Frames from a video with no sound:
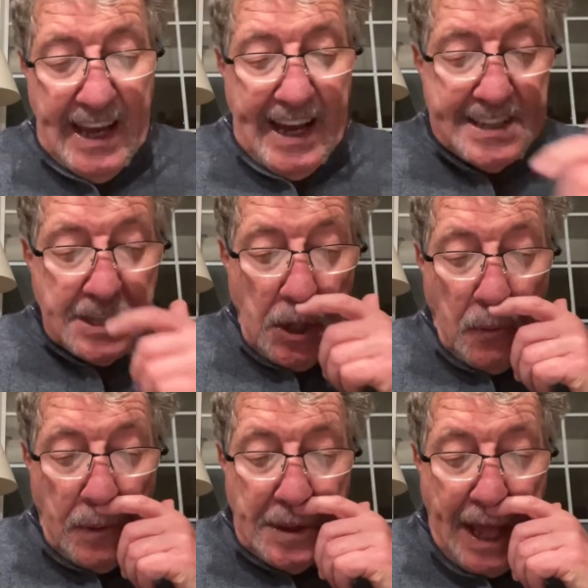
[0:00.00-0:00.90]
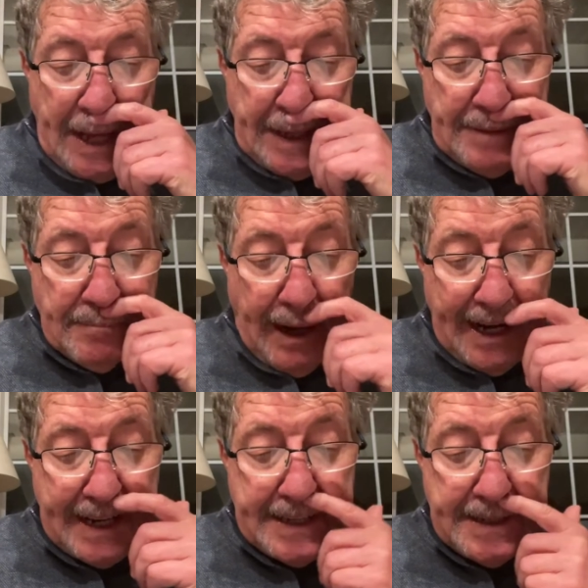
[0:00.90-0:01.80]
And so with that in
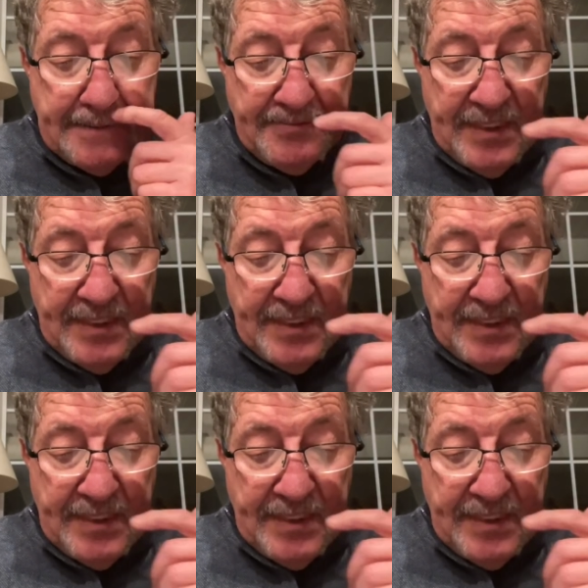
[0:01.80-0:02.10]
mind,